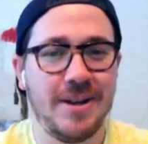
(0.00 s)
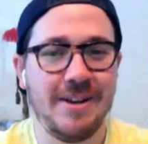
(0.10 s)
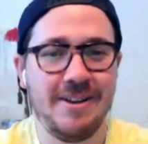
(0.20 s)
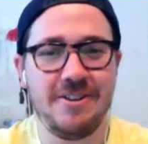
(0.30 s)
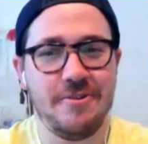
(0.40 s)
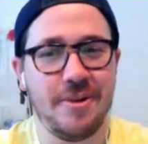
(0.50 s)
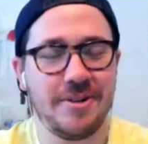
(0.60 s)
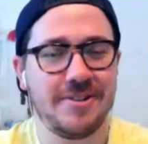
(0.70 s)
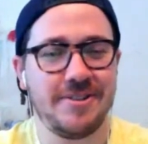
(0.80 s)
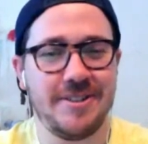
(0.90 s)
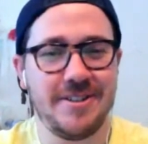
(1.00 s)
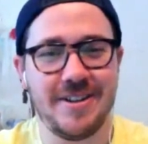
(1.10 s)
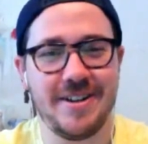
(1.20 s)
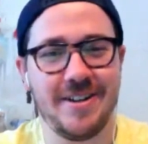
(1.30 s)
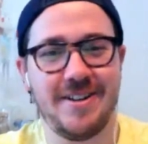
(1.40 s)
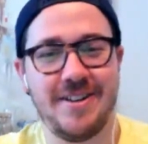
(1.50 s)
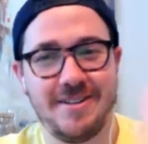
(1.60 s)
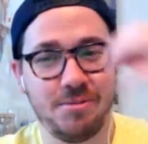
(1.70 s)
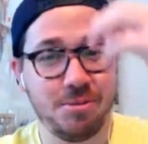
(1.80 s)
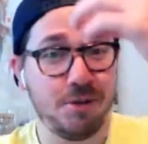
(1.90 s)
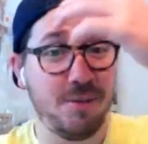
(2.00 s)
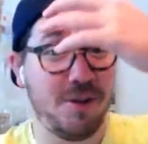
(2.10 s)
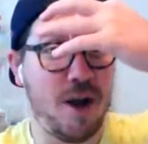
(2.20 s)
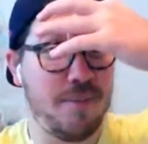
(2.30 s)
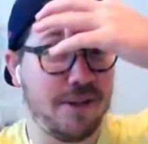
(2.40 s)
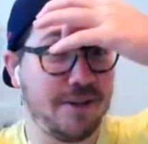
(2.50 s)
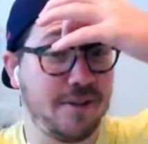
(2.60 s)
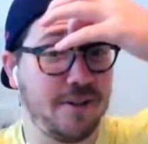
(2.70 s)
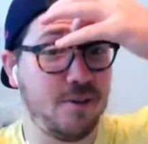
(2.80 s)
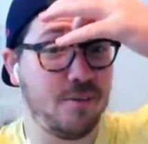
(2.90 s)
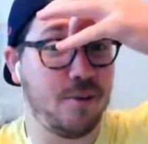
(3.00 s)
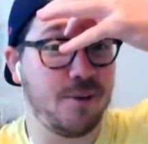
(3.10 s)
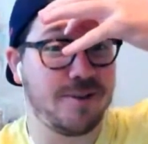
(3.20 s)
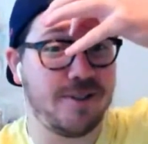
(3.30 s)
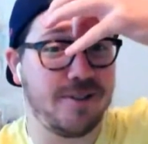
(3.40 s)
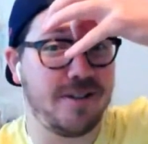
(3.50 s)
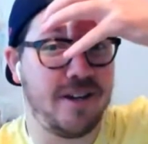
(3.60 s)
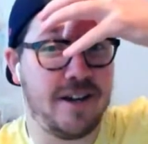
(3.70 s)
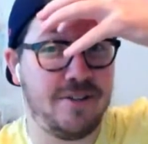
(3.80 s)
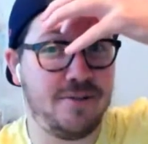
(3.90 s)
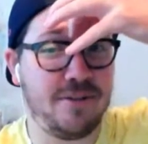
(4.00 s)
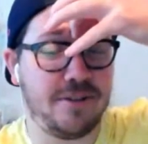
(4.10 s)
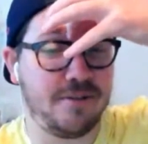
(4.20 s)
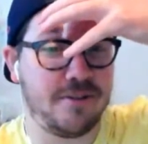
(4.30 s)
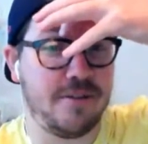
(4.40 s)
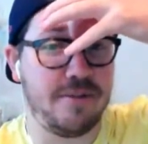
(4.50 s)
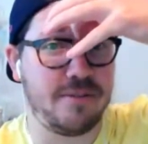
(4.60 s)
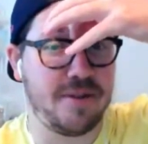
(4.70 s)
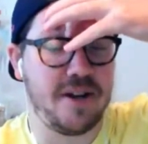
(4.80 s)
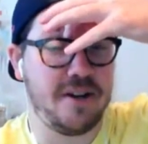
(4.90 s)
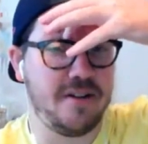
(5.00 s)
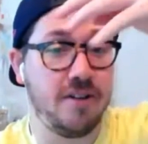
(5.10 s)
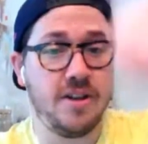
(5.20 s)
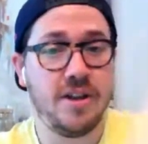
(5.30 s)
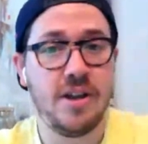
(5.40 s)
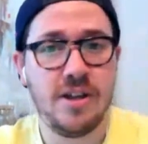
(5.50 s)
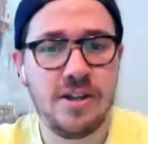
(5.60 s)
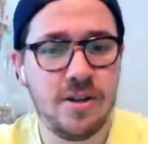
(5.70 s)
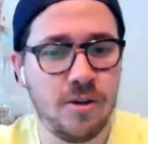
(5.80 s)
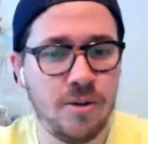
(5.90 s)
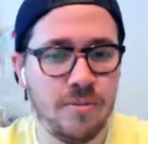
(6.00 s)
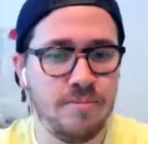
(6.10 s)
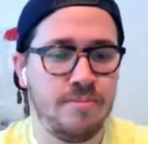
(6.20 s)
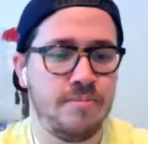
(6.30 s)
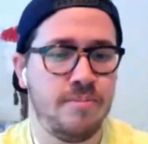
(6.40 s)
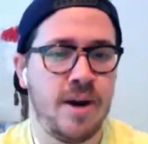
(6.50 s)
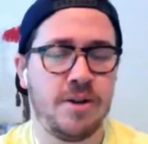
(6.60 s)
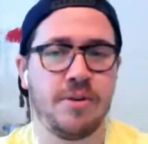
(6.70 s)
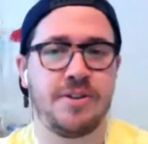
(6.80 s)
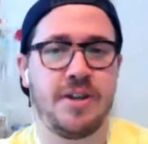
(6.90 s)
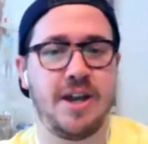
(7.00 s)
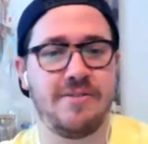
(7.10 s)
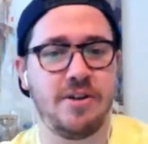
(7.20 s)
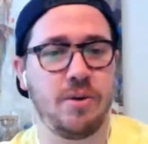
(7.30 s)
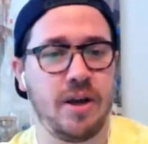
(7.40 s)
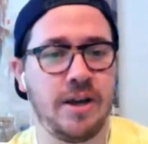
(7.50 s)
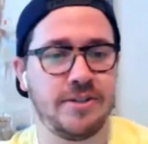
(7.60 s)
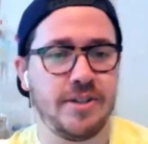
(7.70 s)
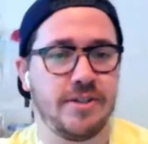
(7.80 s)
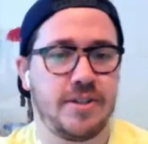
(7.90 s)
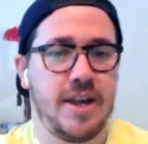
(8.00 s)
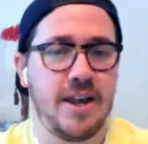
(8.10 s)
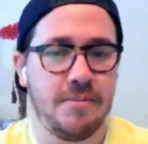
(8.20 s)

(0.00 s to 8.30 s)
you might just see uh, a little bit of dropping in the leaderboards because I do think there is going to be some kind of, you know, moderate to heavy on guys in this game.